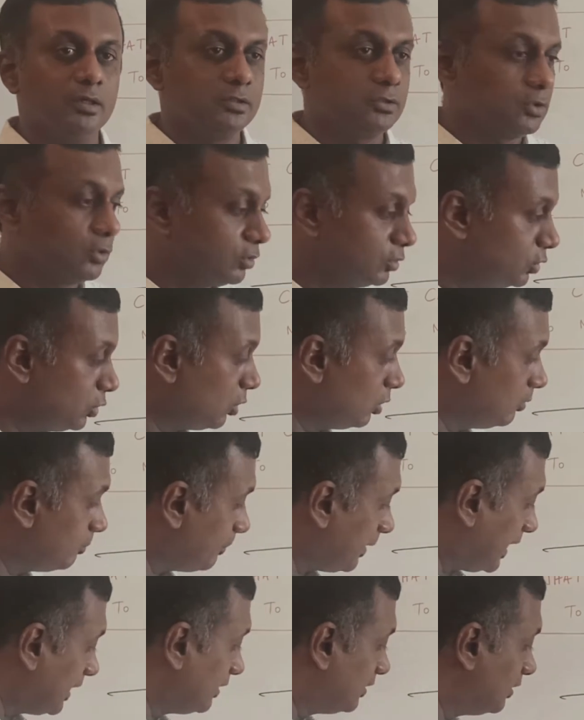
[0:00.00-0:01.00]
So
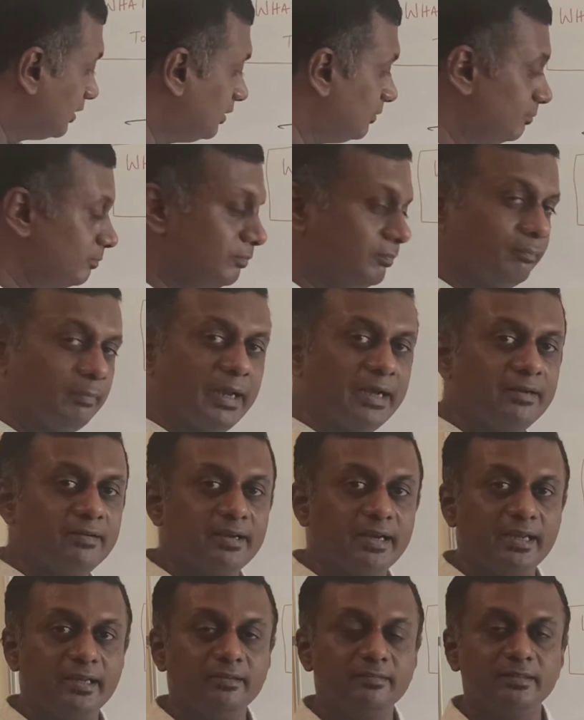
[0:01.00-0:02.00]
don't pander.
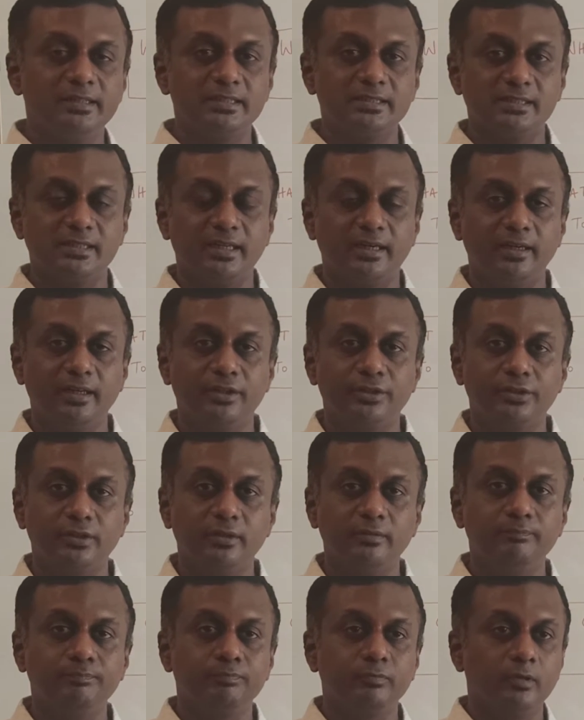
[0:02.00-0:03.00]
Pandering is an
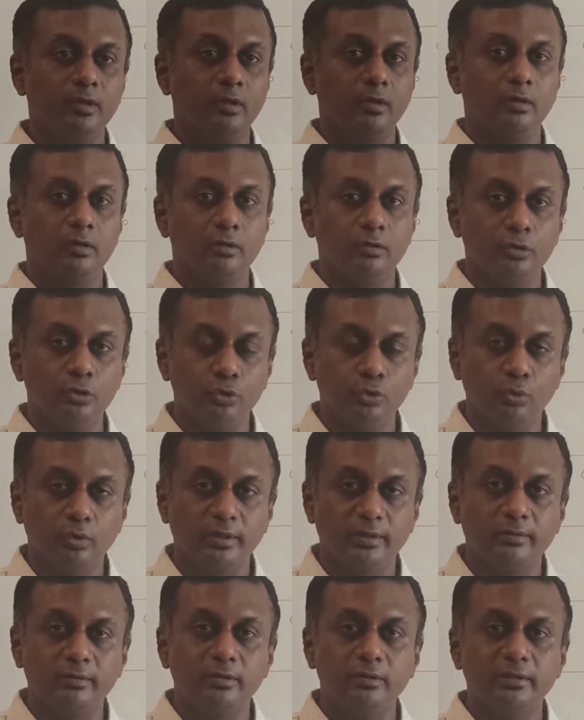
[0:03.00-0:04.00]
addiction.
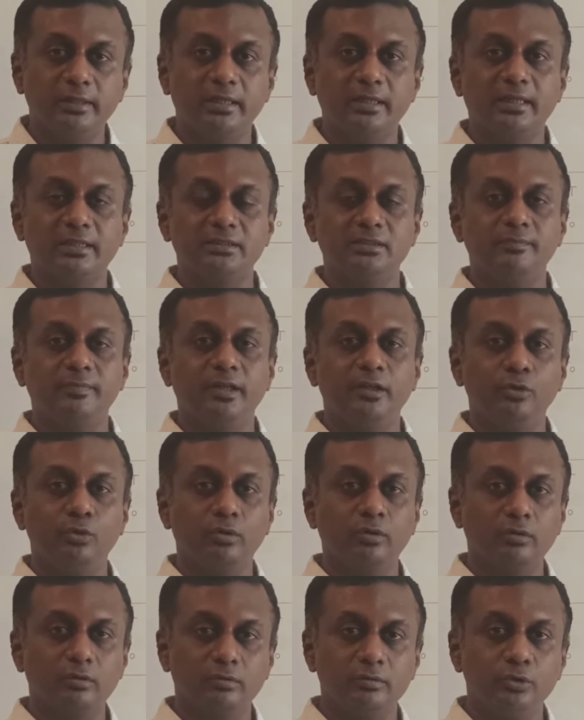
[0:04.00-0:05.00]
That doesn't
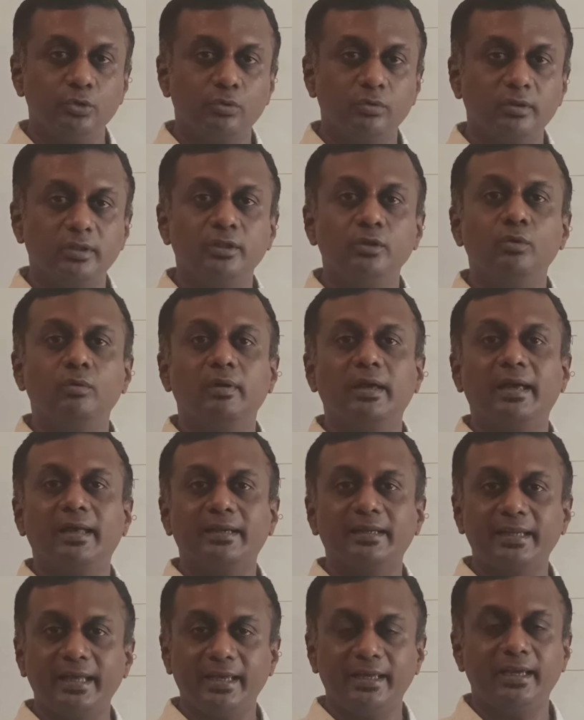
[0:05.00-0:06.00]
mean you
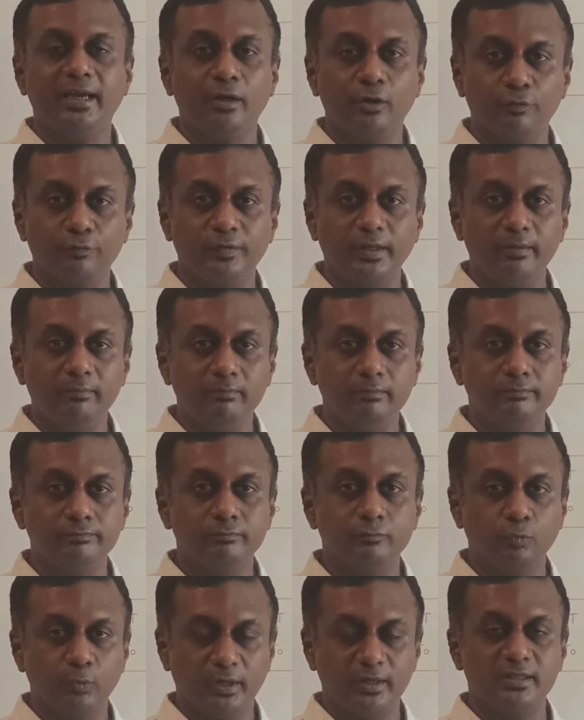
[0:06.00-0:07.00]
take care of them
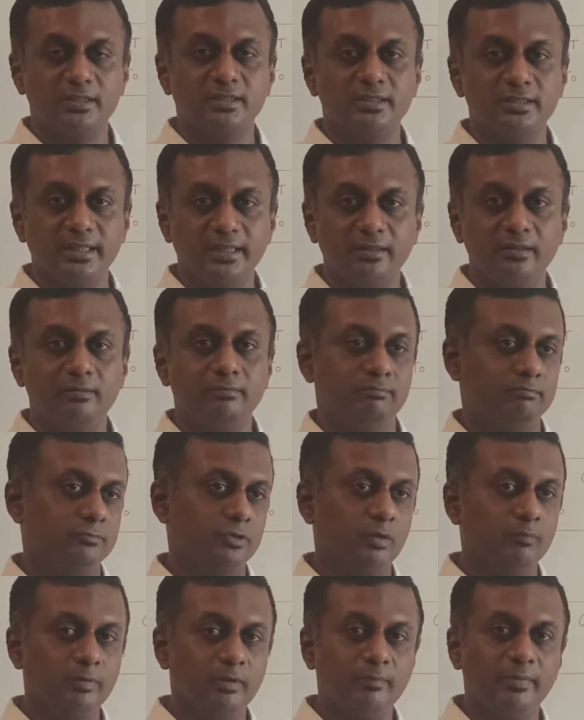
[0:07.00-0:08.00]
where it is needed.
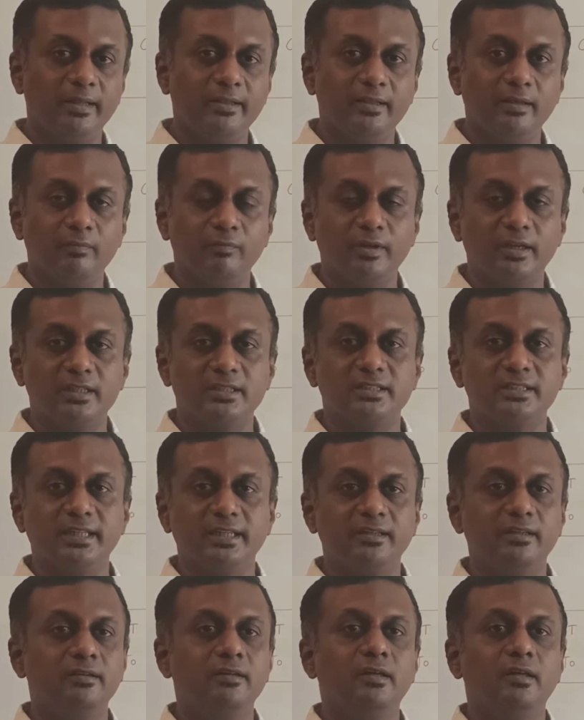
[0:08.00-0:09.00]
Compliment them where it's
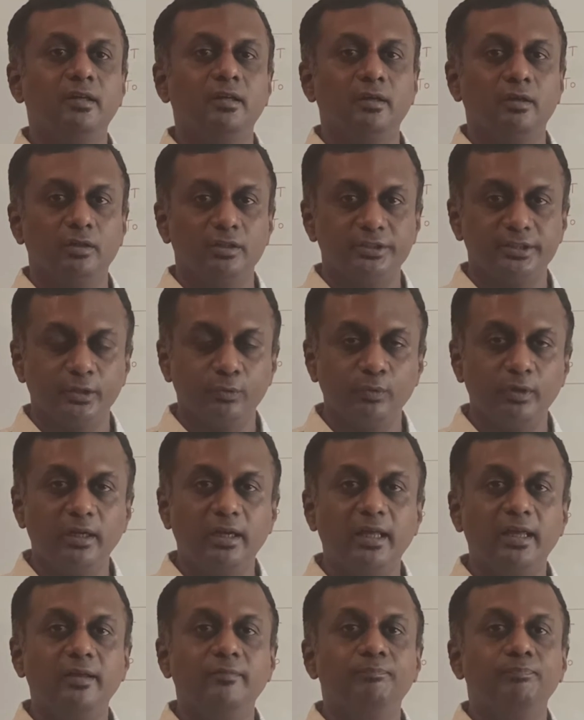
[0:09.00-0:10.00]
needed,
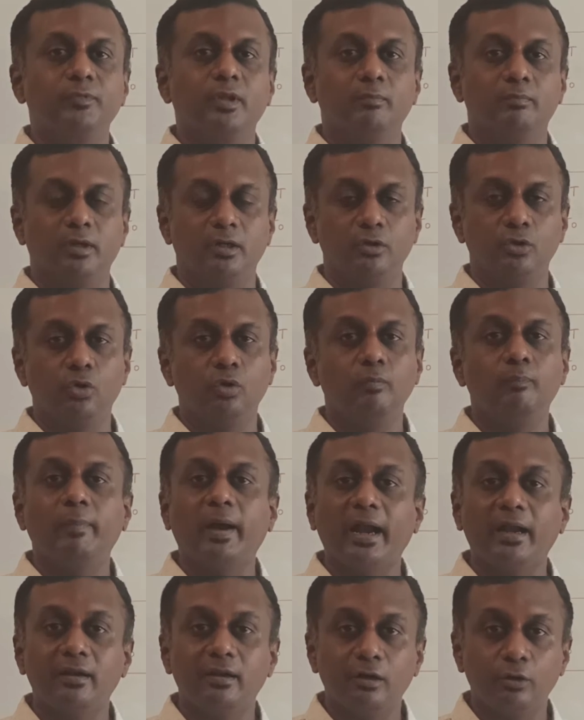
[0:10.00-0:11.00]
genuinely. But don't
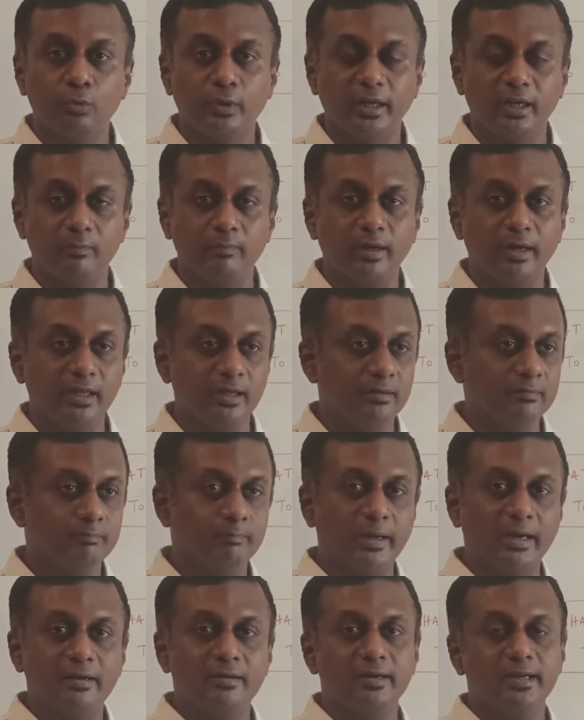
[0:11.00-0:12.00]
pander to anybody.
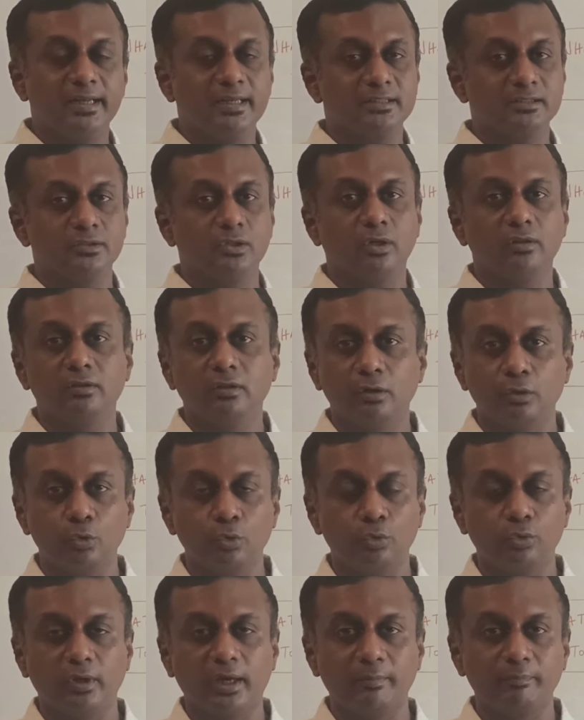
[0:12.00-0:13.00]
Pandering is not the
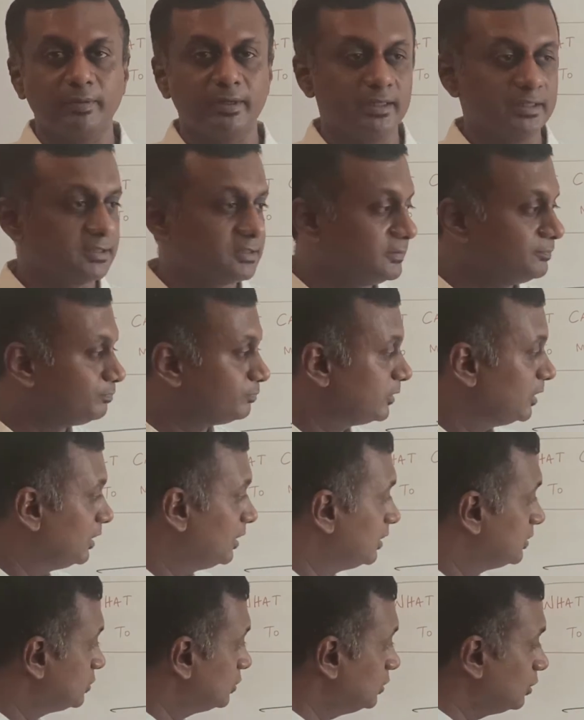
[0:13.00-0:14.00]
route to happiness.
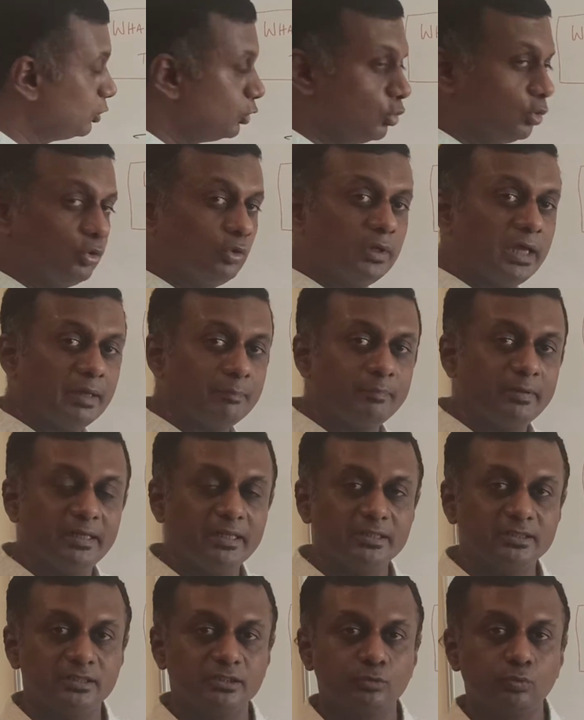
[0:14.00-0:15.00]
So the route to
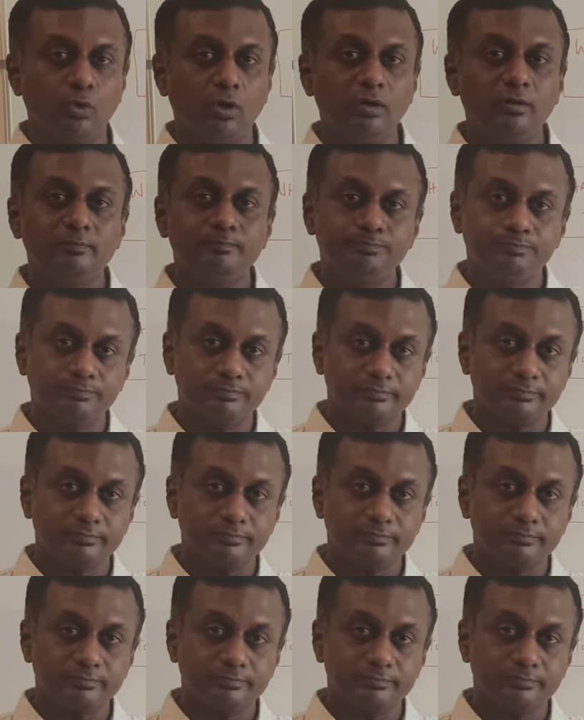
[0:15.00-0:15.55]
happiness is what?